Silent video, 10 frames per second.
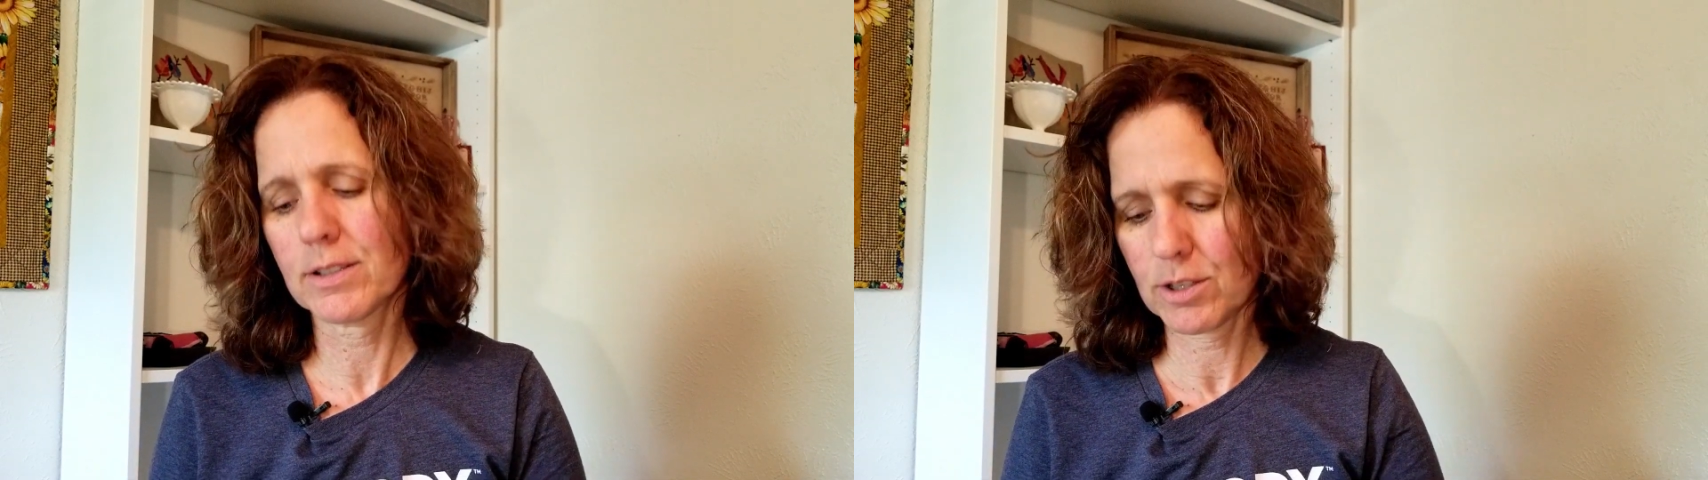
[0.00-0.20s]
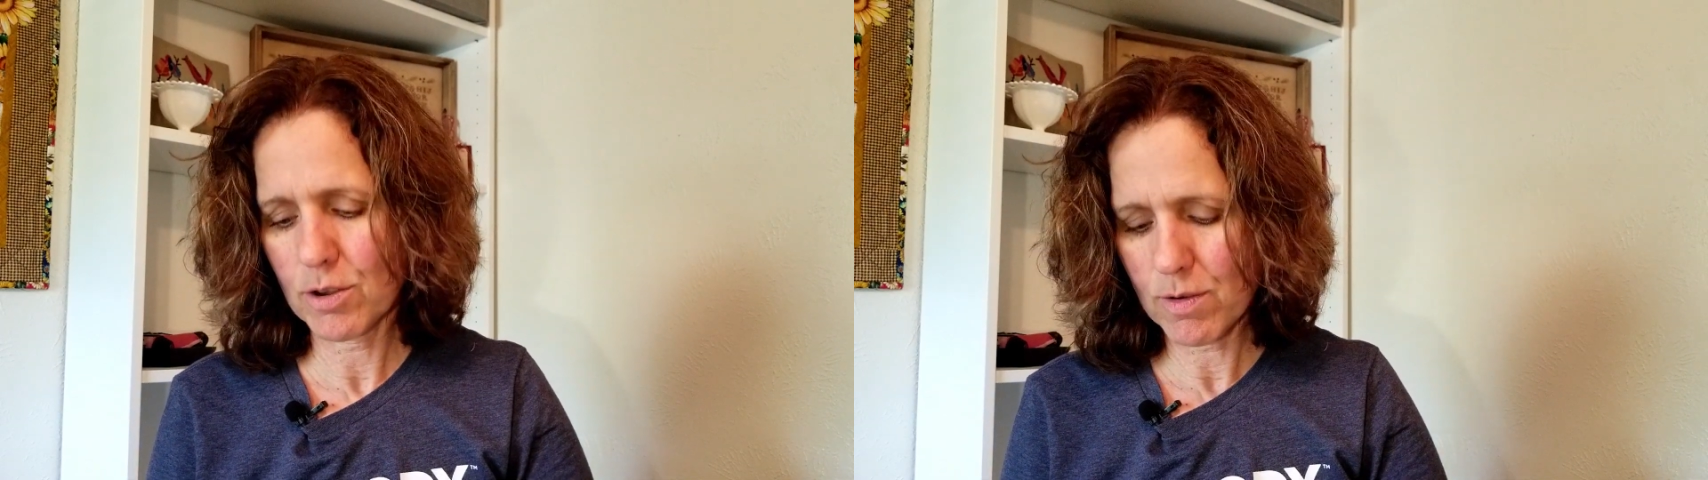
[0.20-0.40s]

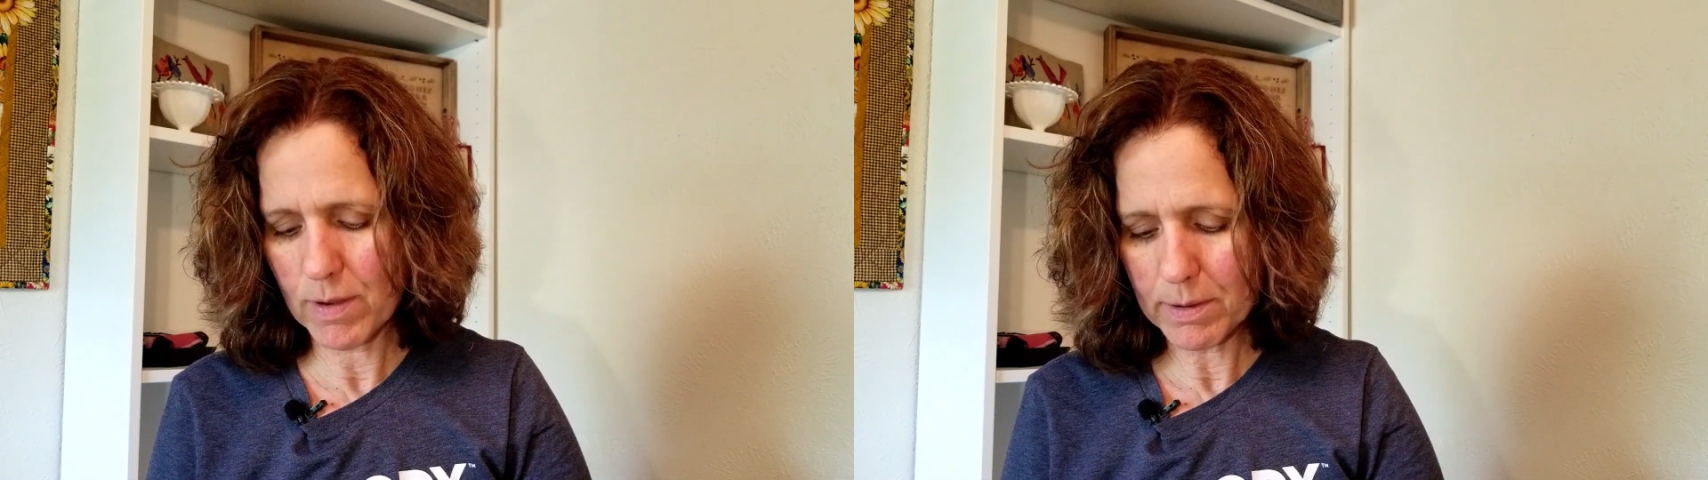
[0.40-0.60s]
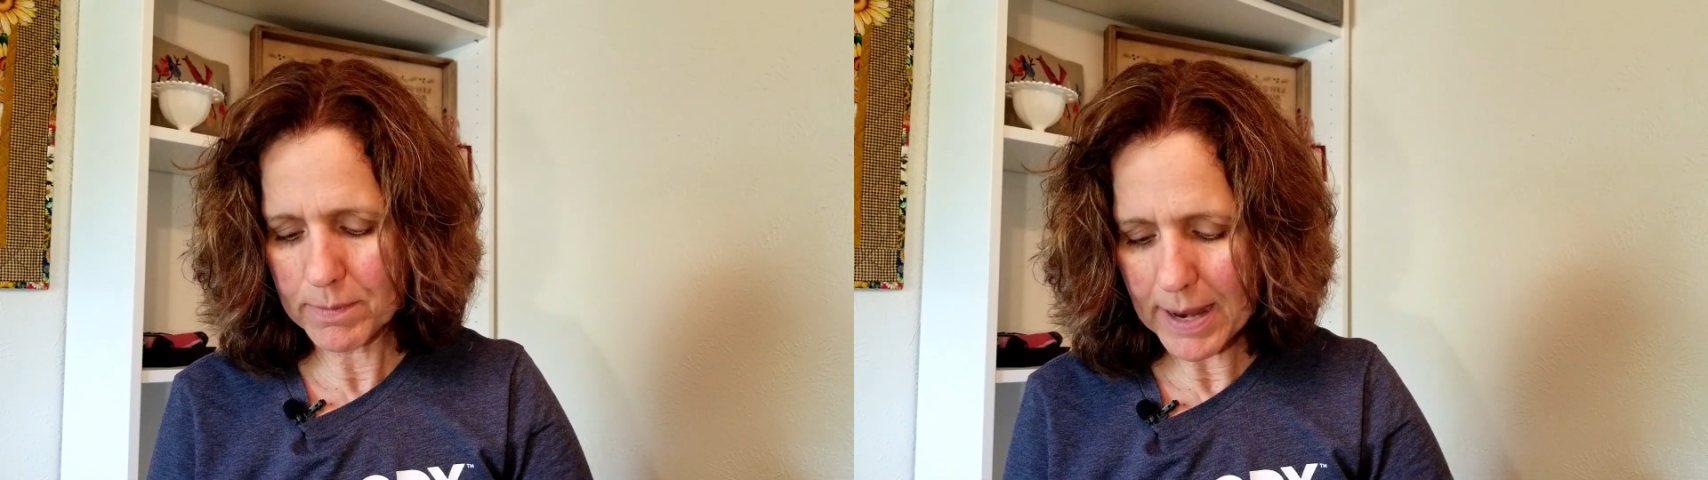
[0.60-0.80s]

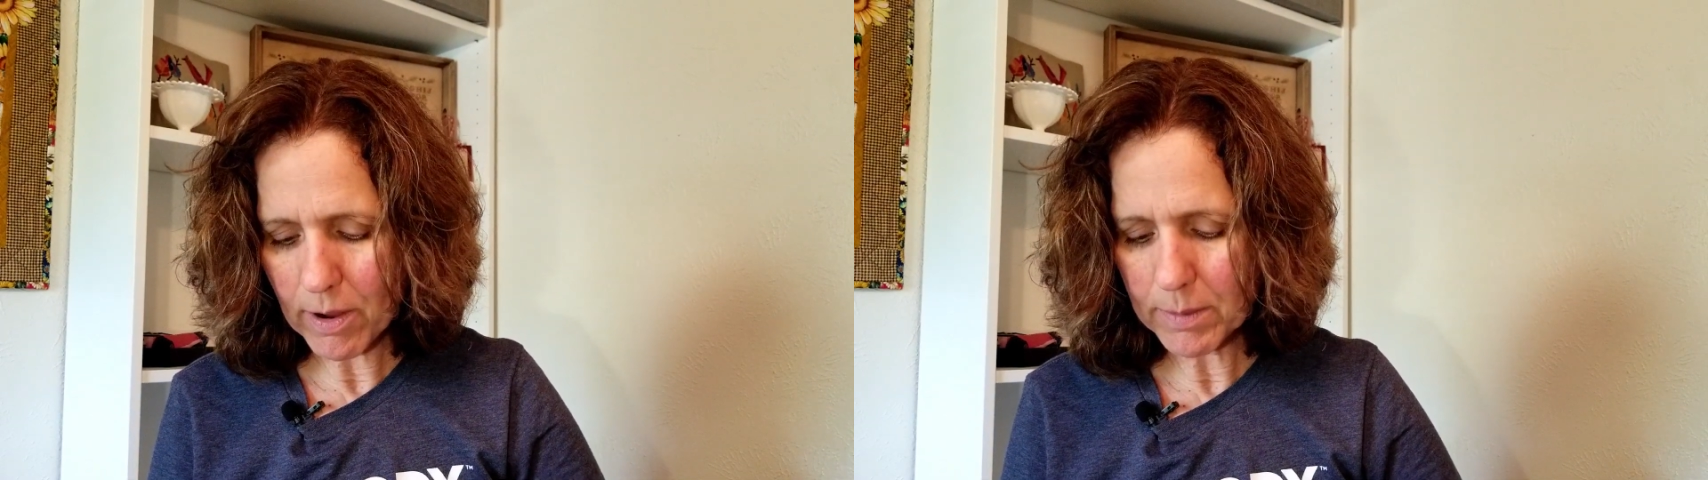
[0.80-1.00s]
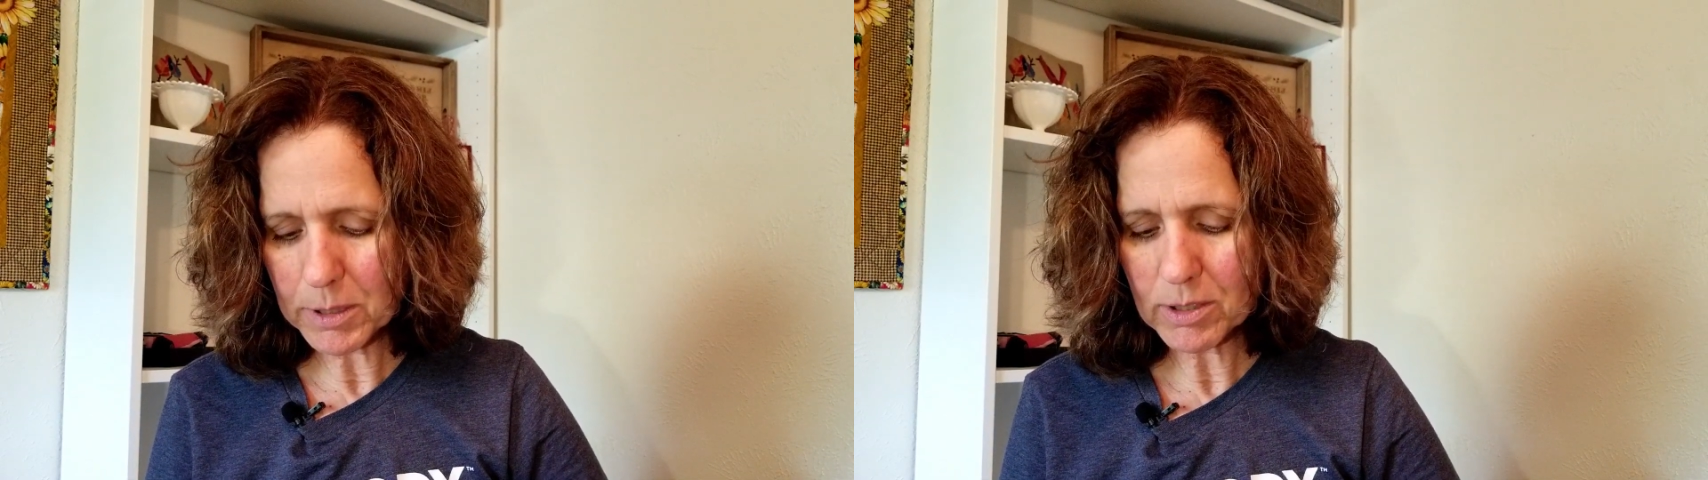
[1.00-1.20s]
So now
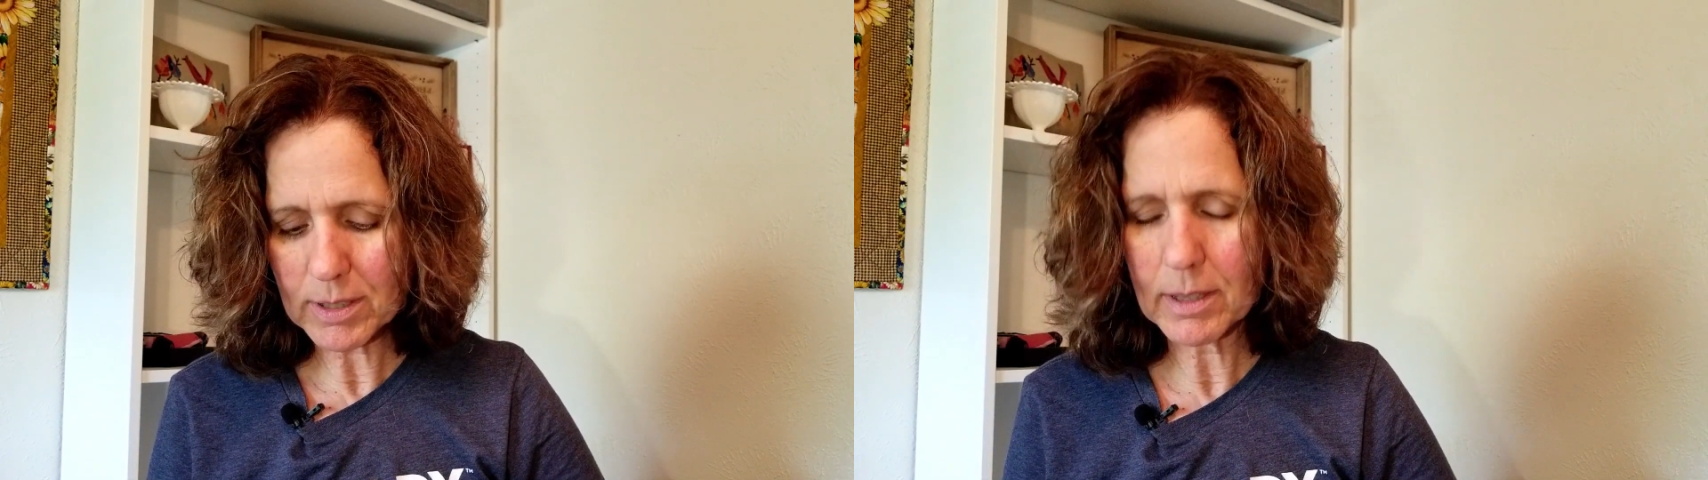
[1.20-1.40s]
I'm using